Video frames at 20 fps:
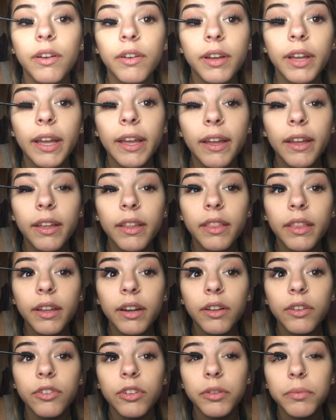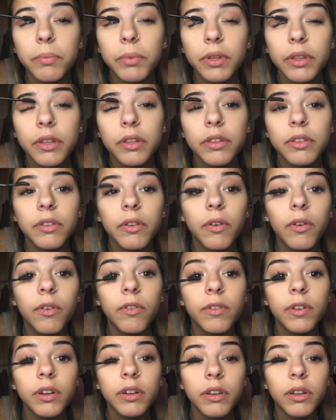Okay, and then I'll just put this
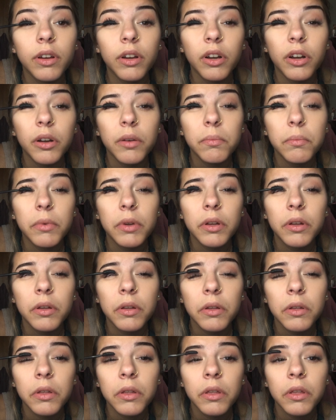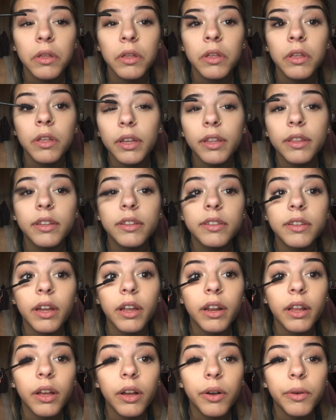over top. And this
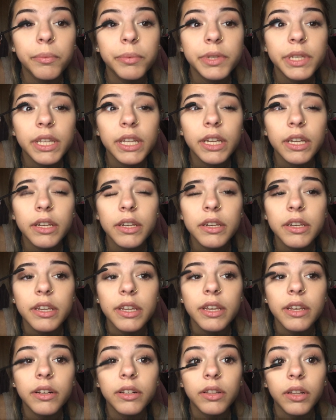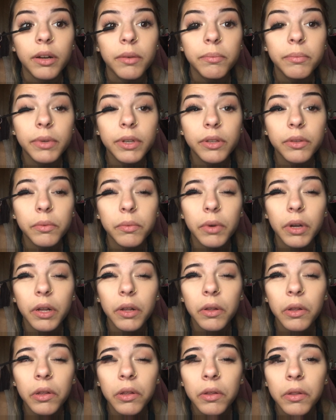kind of helps like declump as
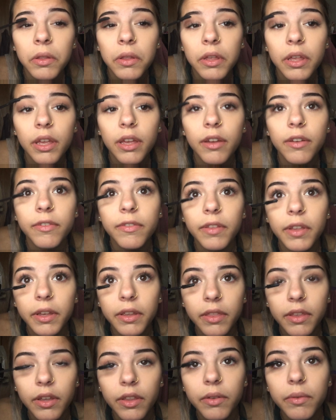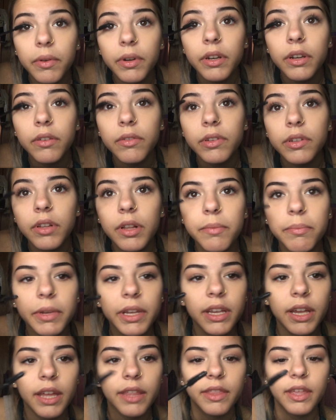well, if like the other one was
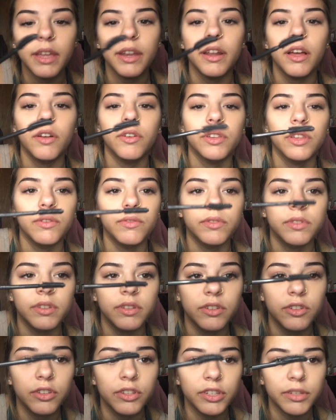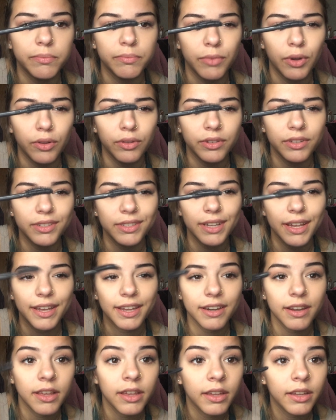clumping. And then I'll use the smaller
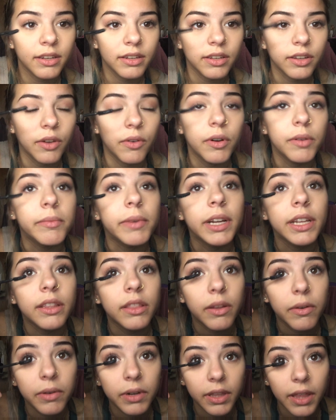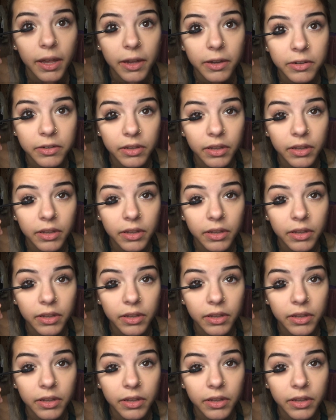side to go on my lower lash